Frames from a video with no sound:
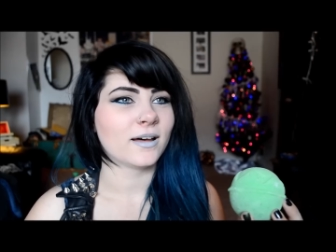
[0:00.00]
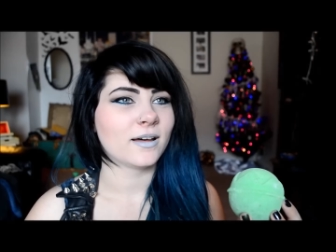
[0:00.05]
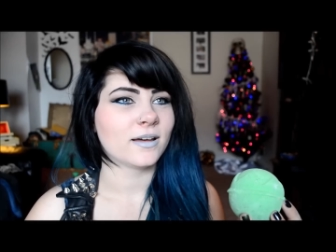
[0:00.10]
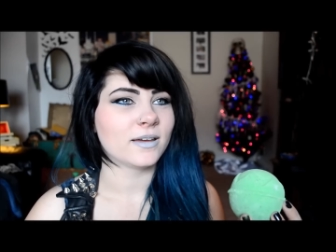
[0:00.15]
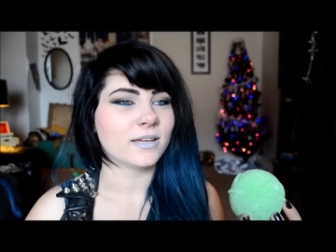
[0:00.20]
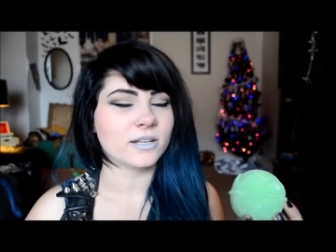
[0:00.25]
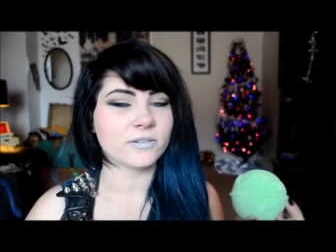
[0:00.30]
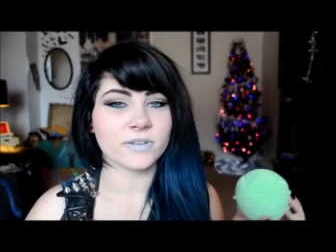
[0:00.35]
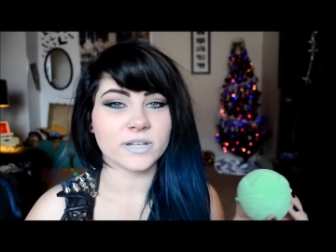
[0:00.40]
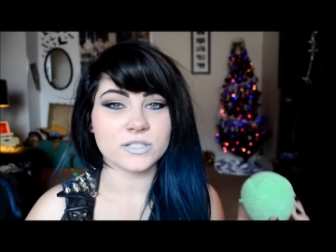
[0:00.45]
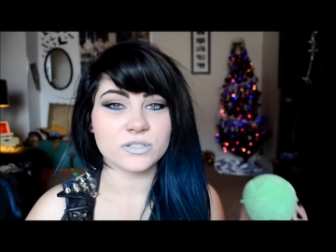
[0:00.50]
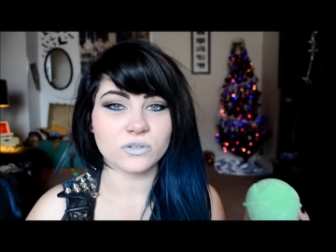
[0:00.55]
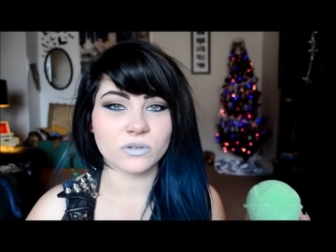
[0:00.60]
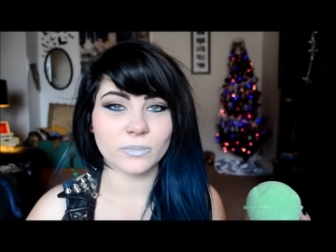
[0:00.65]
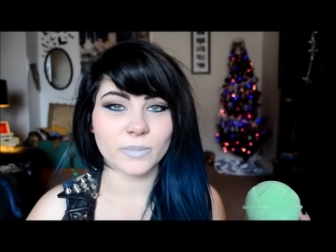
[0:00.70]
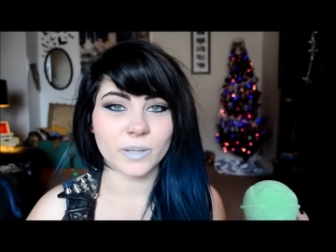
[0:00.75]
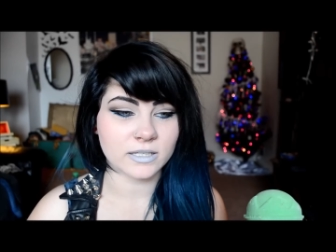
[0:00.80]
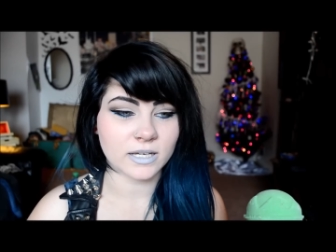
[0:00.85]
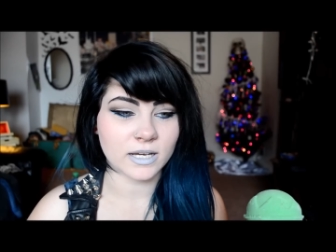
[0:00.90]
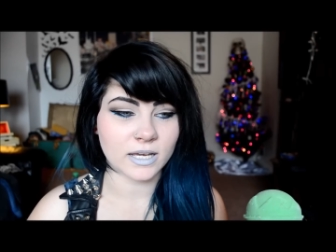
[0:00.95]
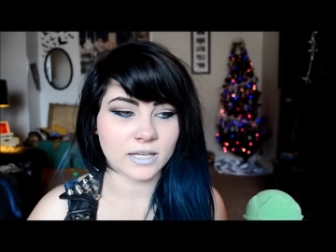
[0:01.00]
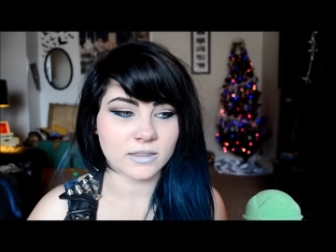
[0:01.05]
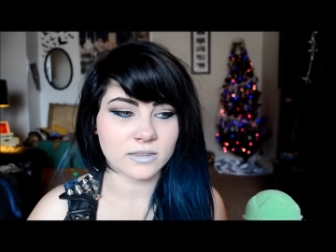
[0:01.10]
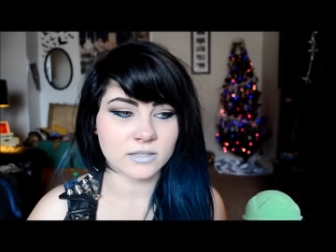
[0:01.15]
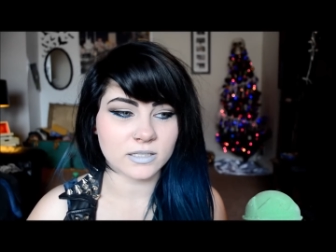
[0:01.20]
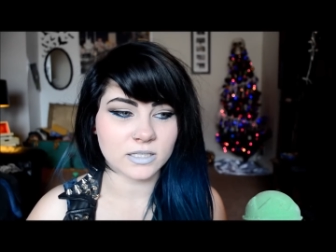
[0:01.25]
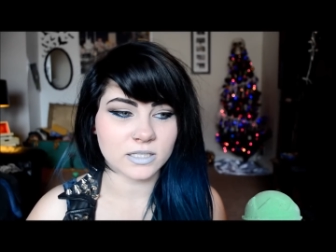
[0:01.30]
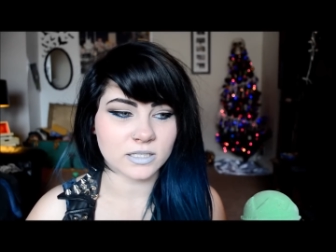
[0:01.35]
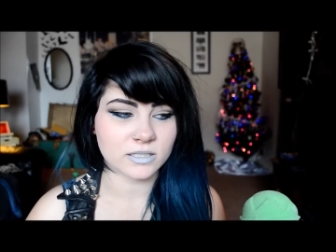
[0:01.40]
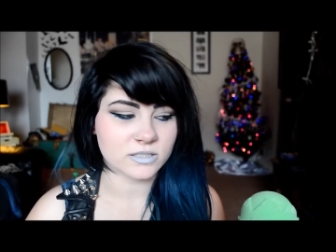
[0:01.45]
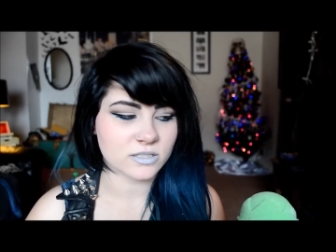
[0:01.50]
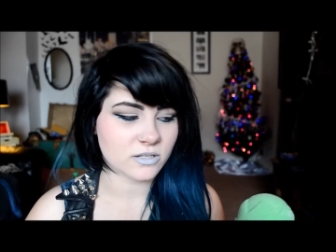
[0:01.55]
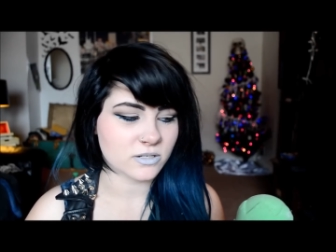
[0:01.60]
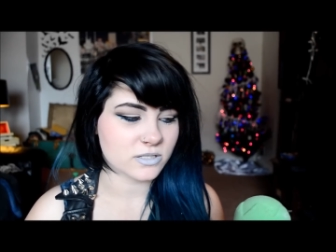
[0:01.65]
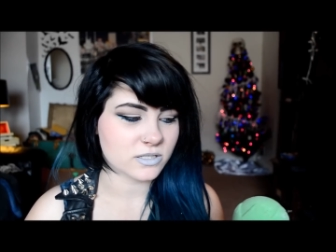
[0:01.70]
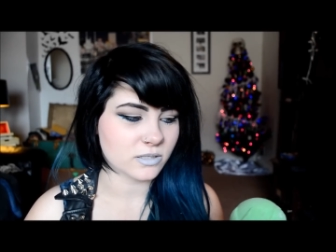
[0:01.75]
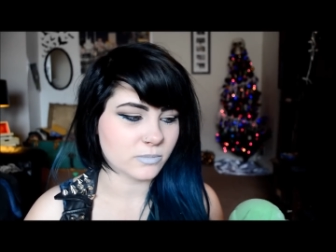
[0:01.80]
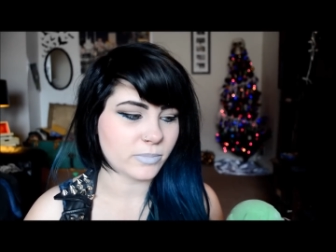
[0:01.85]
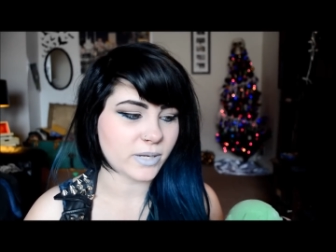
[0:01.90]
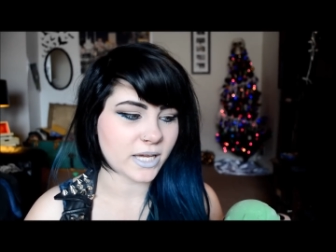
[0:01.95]
And if I do remember, I think it
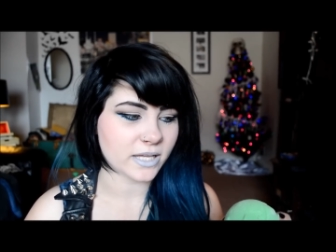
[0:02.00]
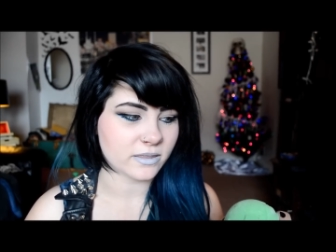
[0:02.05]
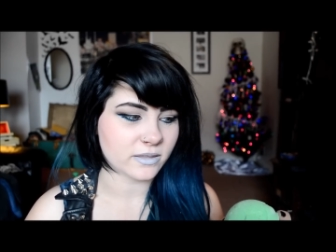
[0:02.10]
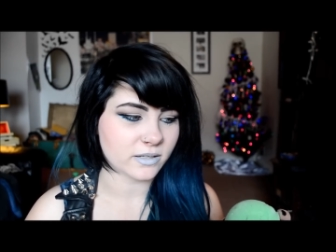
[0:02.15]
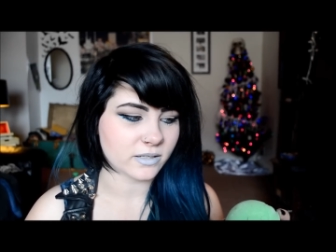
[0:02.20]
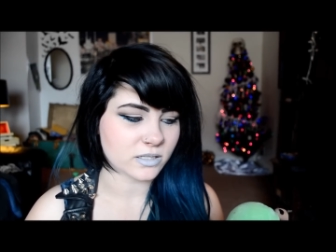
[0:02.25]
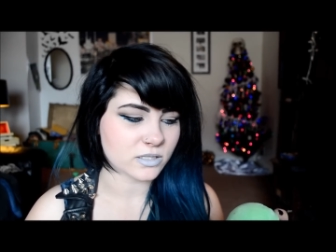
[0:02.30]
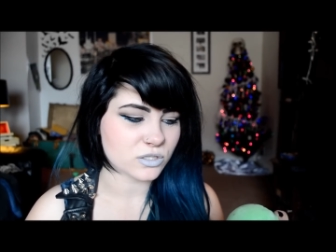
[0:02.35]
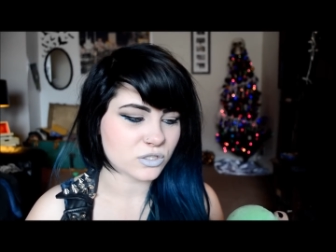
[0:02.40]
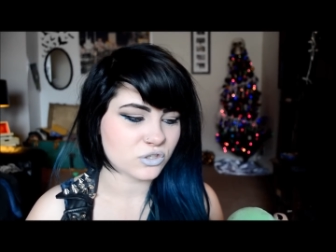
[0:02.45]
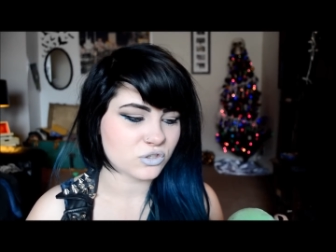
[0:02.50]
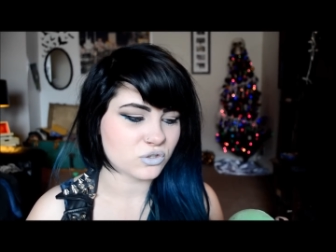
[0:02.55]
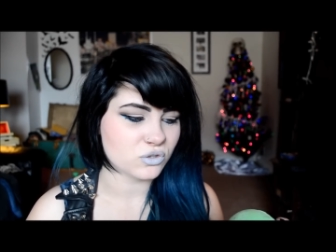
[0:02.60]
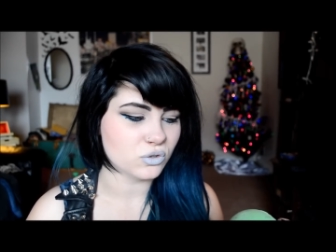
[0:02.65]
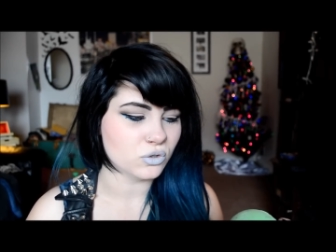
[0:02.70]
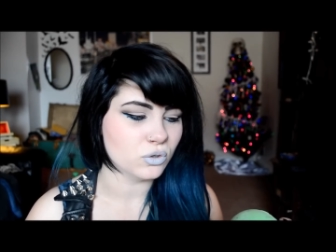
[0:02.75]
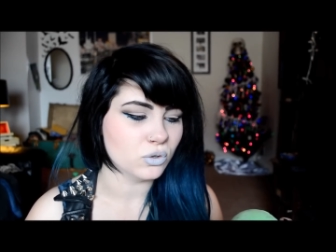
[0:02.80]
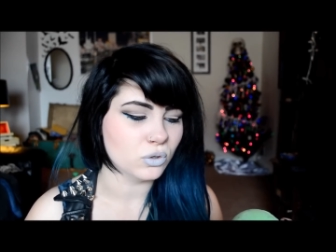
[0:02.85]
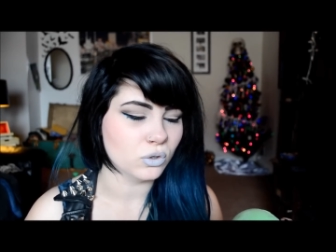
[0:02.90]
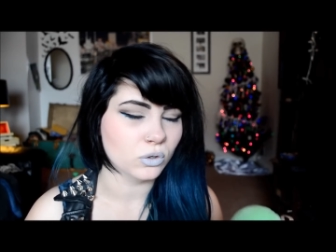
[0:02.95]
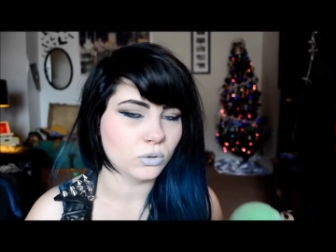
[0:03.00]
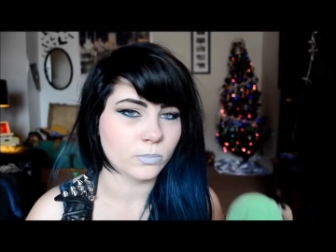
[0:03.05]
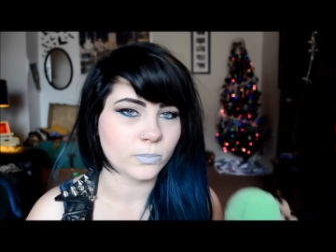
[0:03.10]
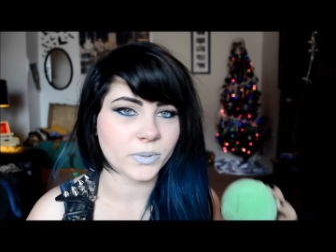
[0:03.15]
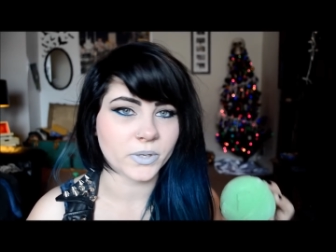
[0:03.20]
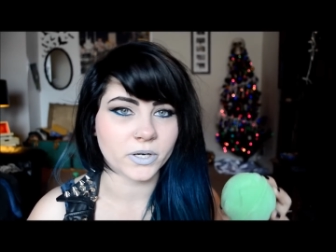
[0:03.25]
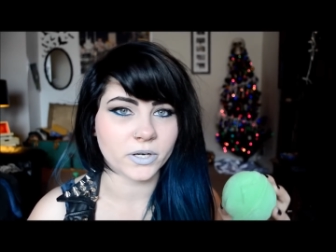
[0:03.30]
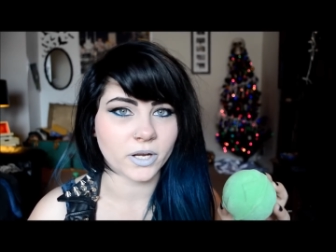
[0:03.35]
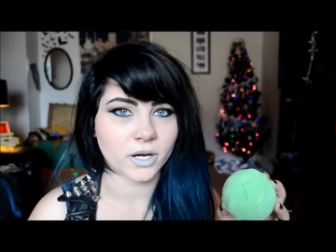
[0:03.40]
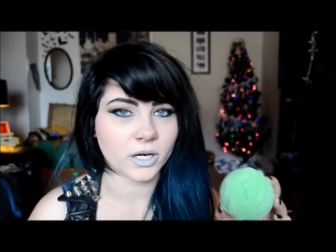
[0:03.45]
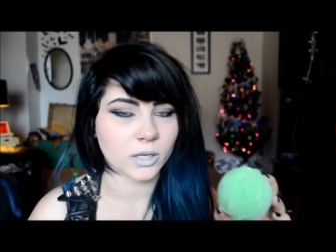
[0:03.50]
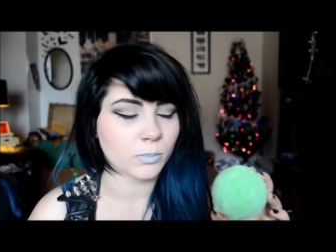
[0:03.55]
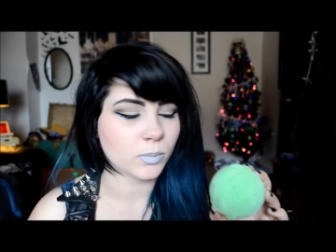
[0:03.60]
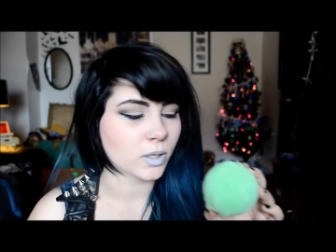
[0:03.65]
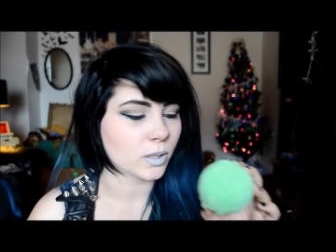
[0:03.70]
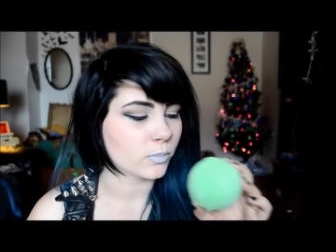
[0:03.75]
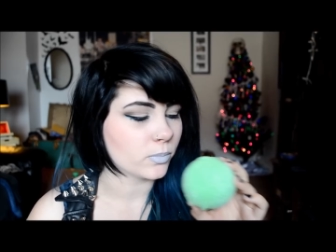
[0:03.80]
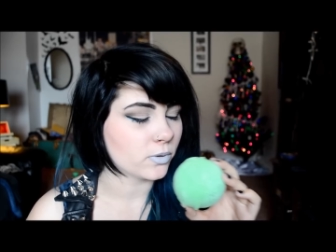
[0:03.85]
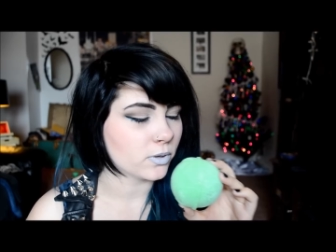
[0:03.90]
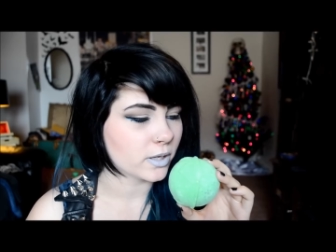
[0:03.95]
turns your bath like a super dark
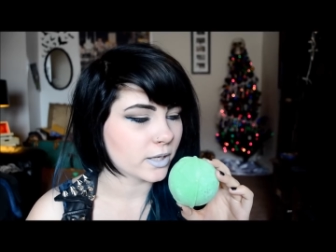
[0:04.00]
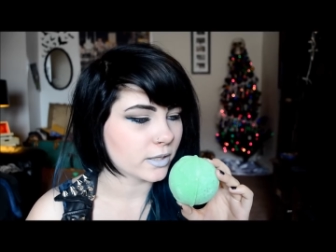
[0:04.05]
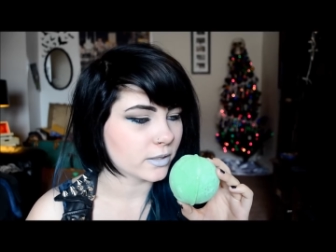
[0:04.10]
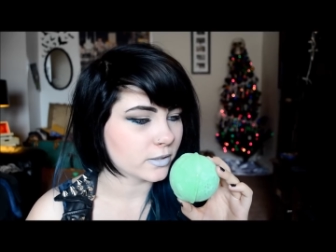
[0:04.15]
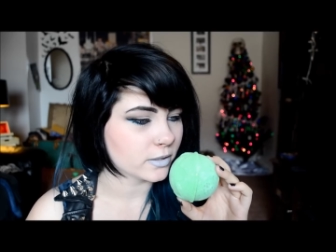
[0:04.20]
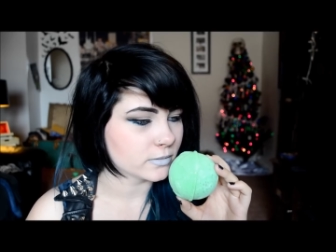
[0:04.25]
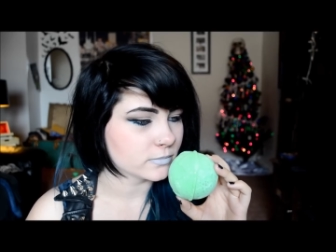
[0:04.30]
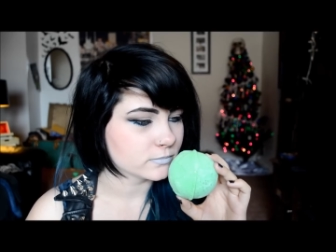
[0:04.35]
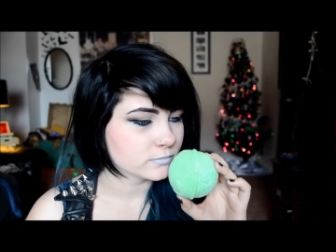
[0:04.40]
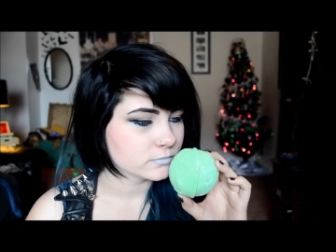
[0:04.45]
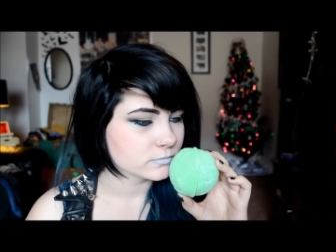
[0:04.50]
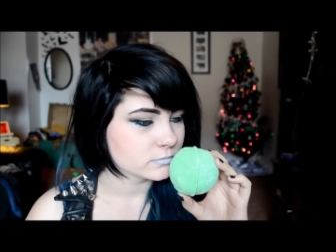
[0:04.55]
purple color.